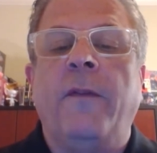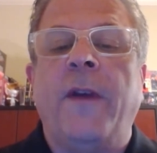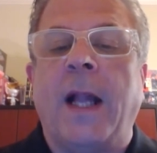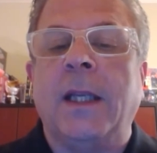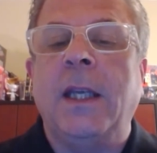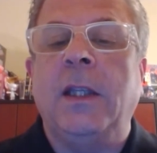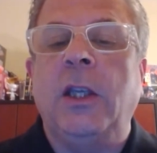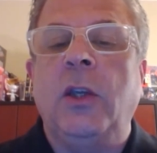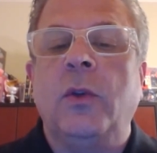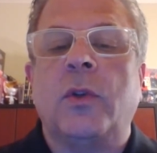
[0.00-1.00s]
not
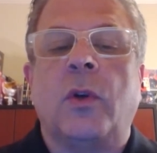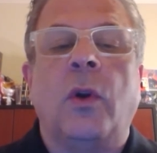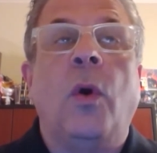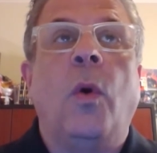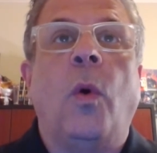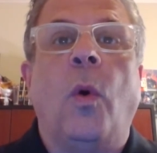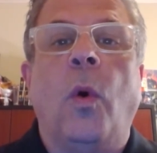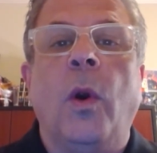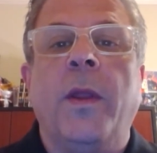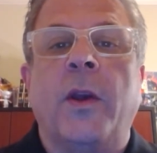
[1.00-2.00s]
validate the user
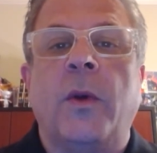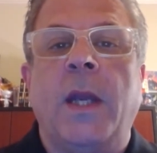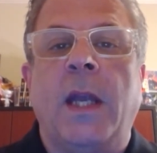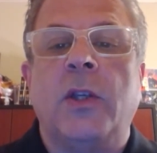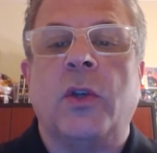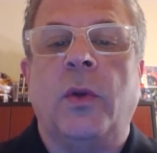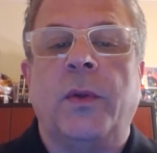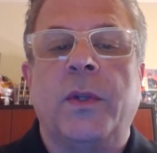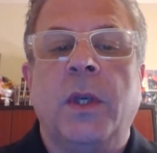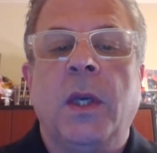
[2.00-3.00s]
or the
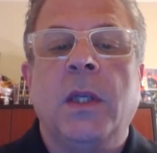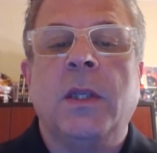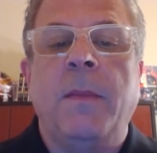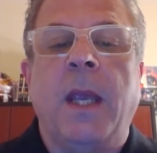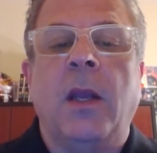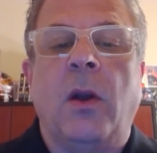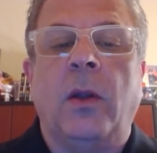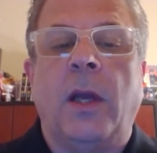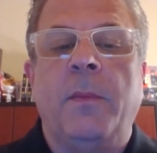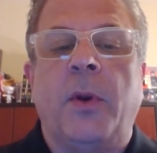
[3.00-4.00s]
credentials to
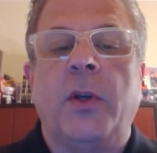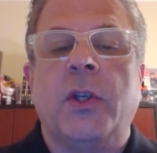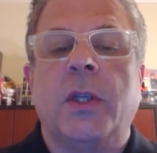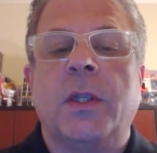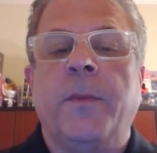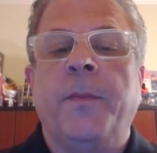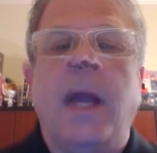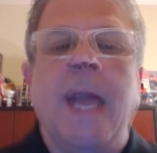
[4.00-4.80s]
make an online purchase.